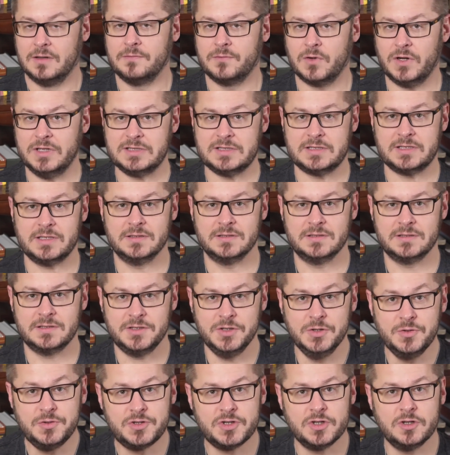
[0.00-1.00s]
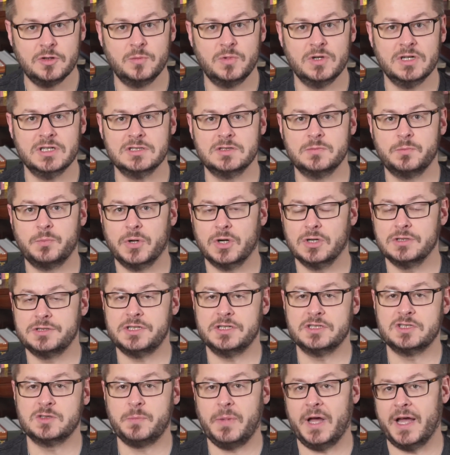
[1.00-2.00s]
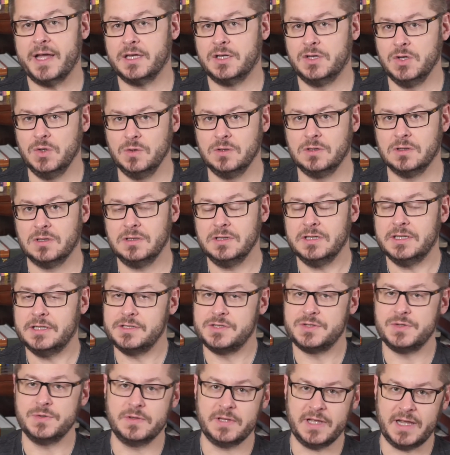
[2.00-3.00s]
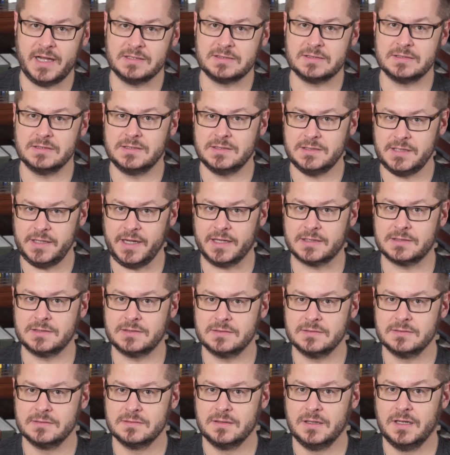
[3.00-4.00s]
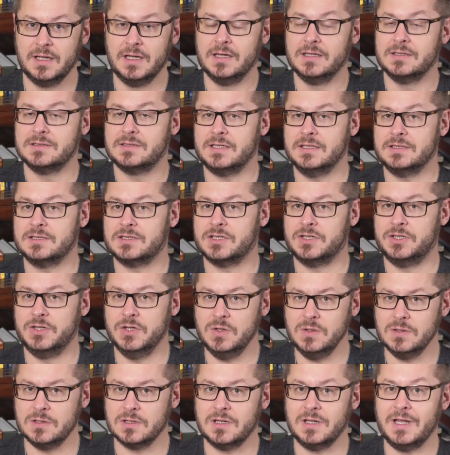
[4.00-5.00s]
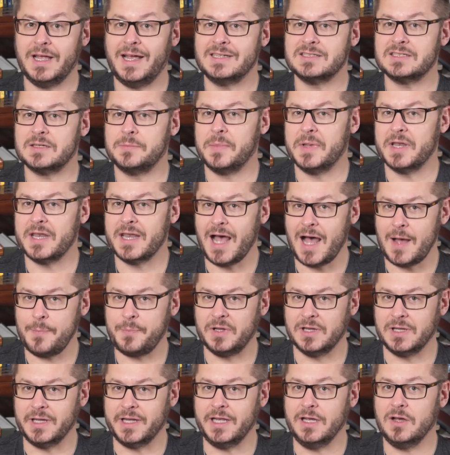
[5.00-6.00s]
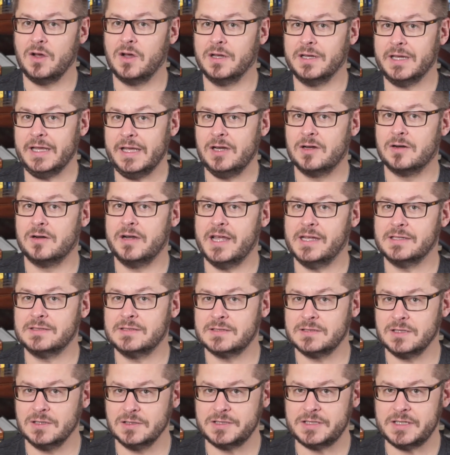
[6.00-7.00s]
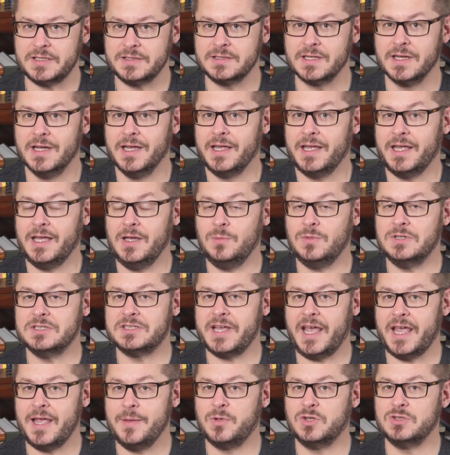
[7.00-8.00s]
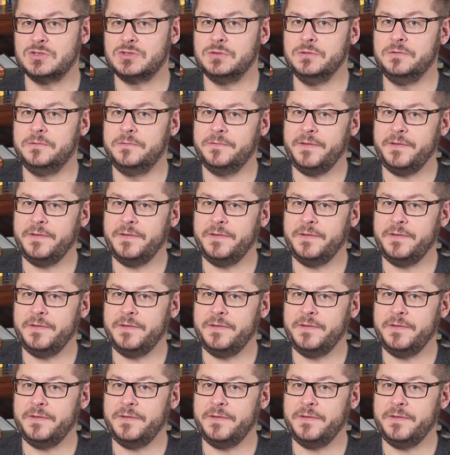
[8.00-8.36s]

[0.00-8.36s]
For instance, YouTube was purchased by Google in 2006. Since Google has a monopoly on internet searches, it was able to